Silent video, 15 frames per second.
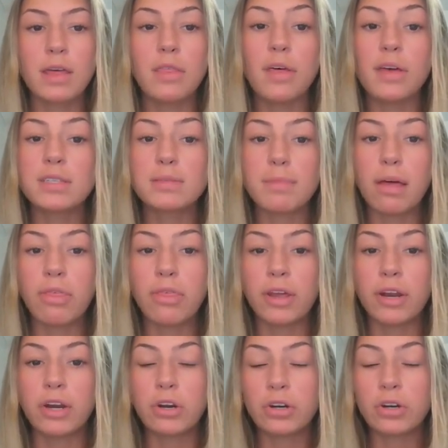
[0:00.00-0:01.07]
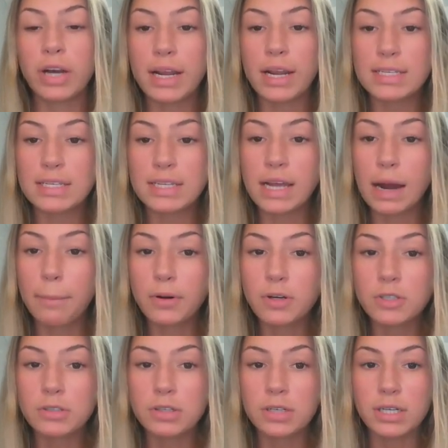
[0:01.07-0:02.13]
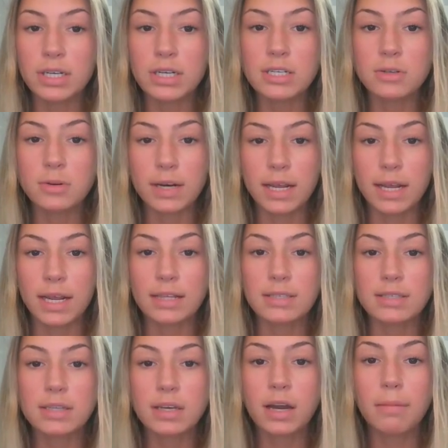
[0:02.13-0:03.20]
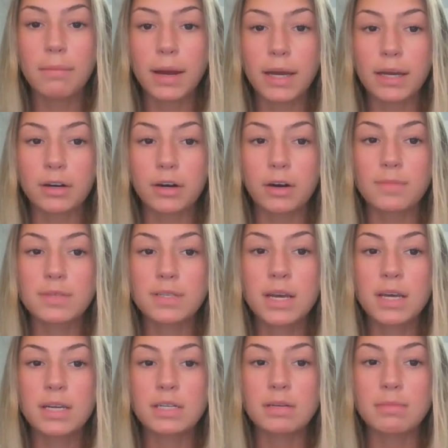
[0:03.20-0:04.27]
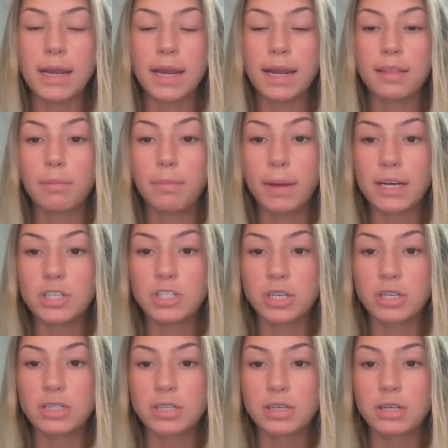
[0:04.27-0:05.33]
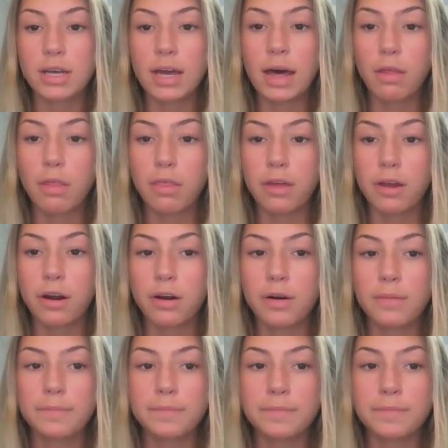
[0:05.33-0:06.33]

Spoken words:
This method creates the opportunity to enhance the gut microbes to make the patient healthier.